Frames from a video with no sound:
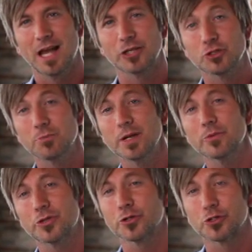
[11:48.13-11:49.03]
as you meet
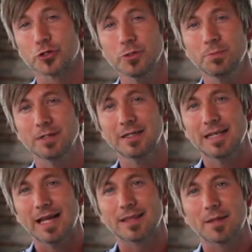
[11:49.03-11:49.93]
with your group,
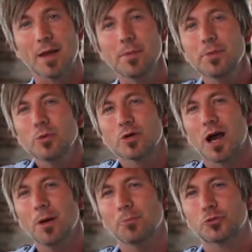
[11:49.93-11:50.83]
that maybe we'll
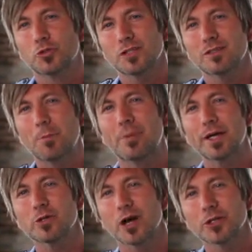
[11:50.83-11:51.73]
come to just a
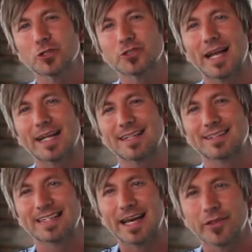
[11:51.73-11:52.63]
better understanding
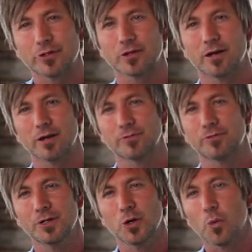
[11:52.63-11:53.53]
together of
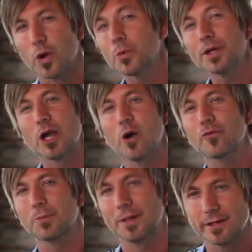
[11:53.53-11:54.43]
where we go
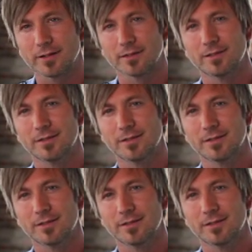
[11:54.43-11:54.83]
from here.